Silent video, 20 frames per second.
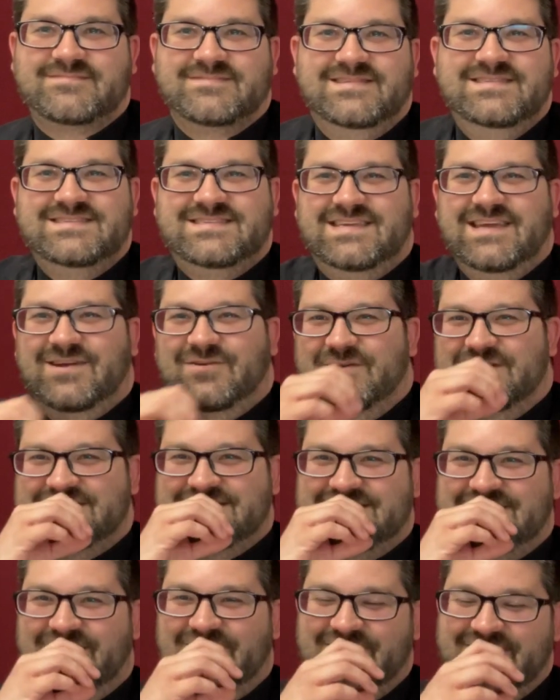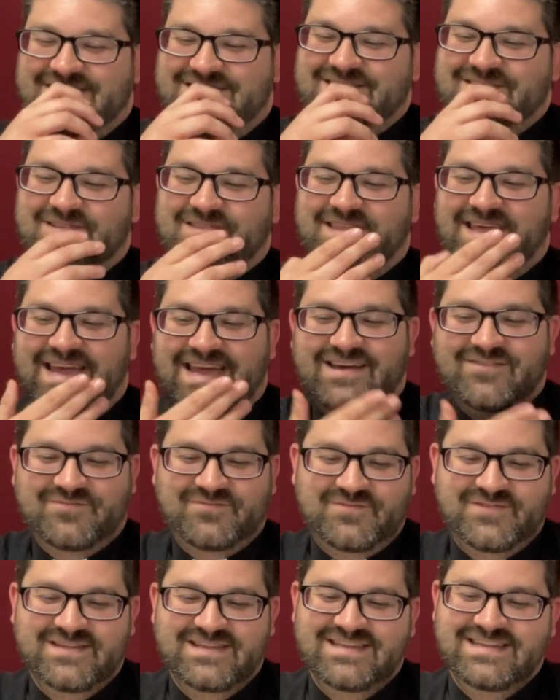Sarah started to laugh.